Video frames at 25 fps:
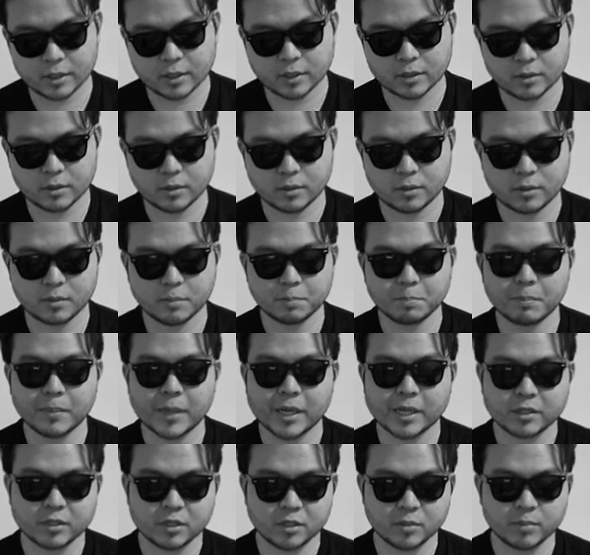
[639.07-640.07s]
is
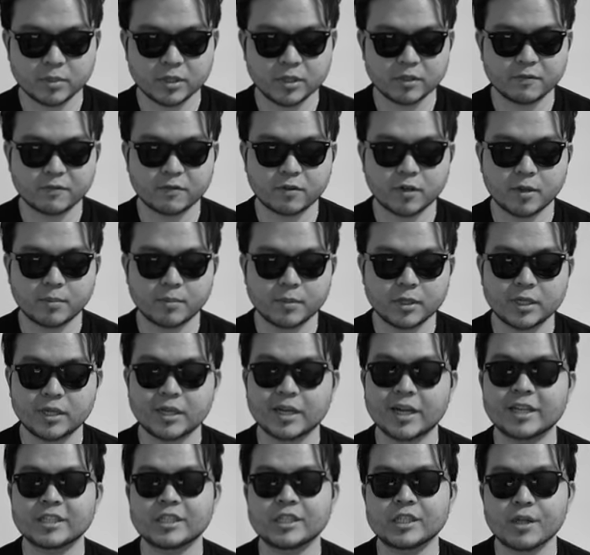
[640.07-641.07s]
meant to be from the
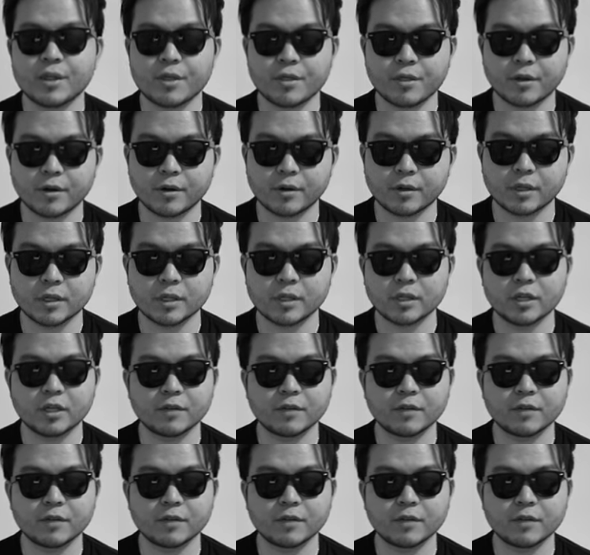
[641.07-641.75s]
nineteen thirty.